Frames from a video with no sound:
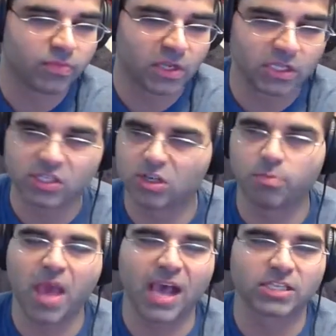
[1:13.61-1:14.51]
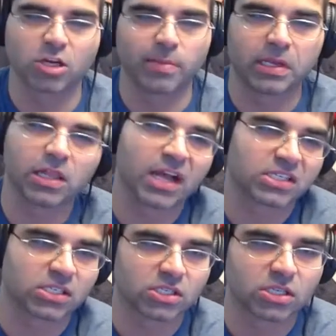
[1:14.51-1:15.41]
and still passed all my
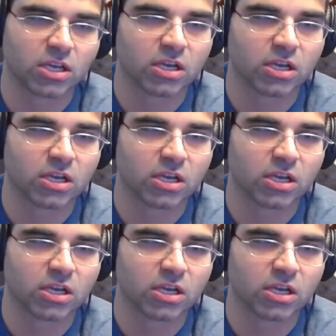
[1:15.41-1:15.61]
classes.